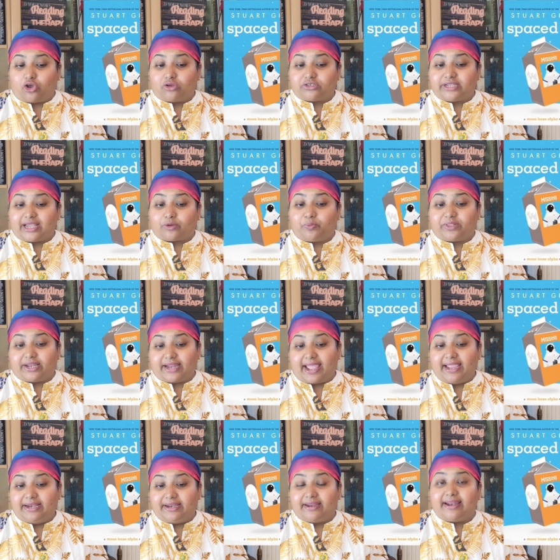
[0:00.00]
contact with an
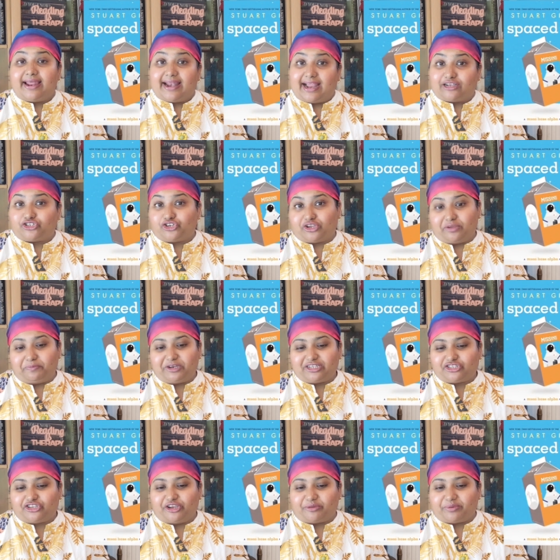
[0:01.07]
alien and has to keep it
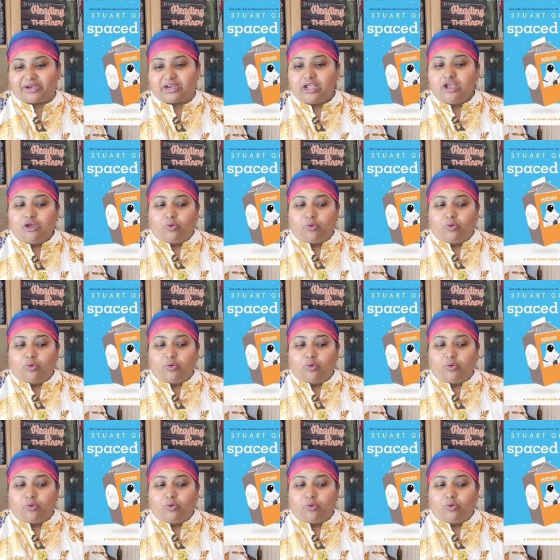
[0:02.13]
a secret.